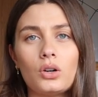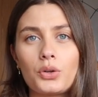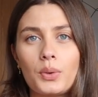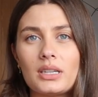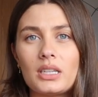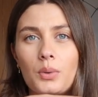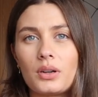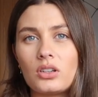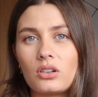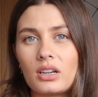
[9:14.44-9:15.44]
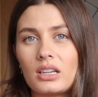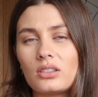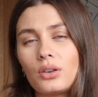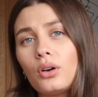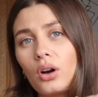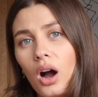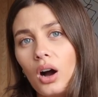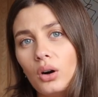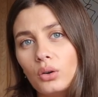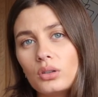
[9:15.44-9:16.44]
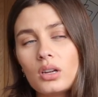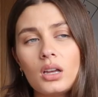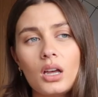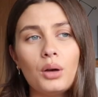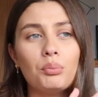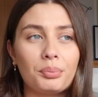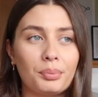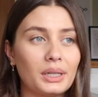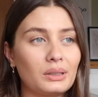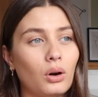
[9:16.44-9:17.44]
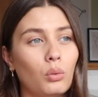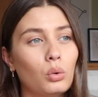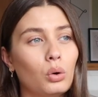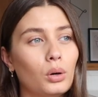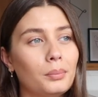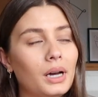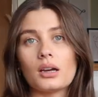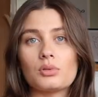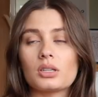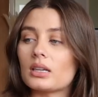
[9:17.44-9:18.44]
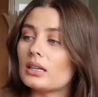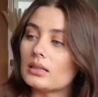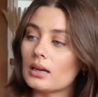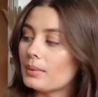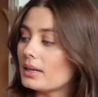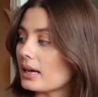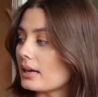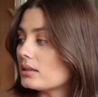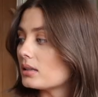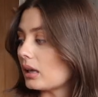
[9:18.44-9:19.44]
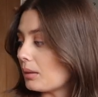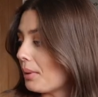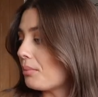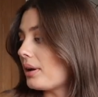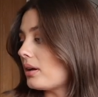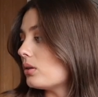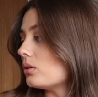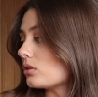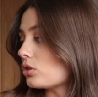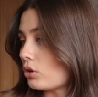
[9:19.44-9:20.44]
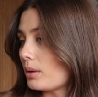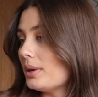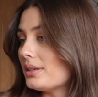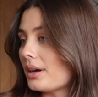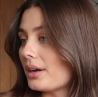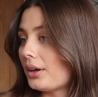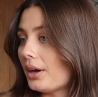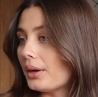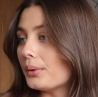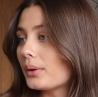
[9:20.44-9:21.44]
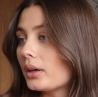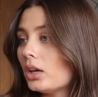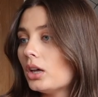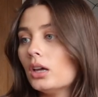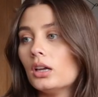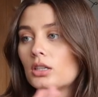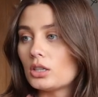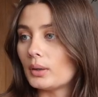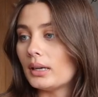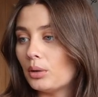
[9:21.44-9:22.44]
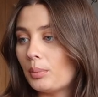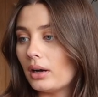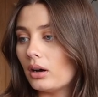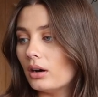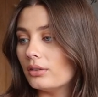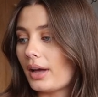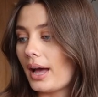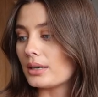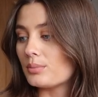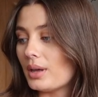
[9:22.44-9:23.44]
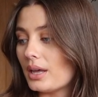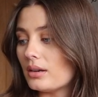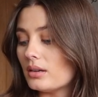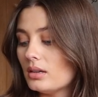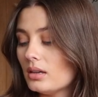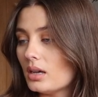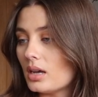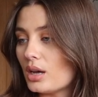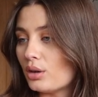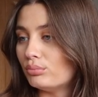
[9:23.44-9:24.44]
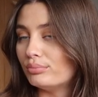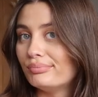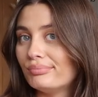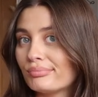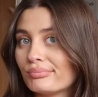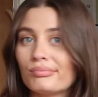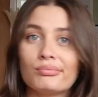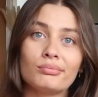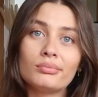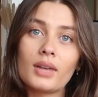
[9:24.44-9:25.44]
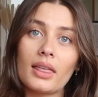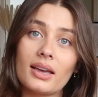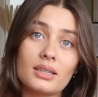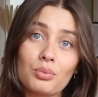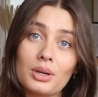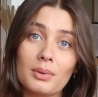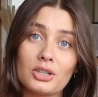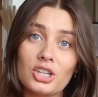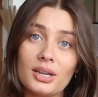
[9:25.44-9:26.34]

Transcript: or 21 degrees, so not cold, but not warm. I'm just gonna sit at my desk, eat my Pringles, drink my Diet Coke, do a little bit of admin, and that's pretty much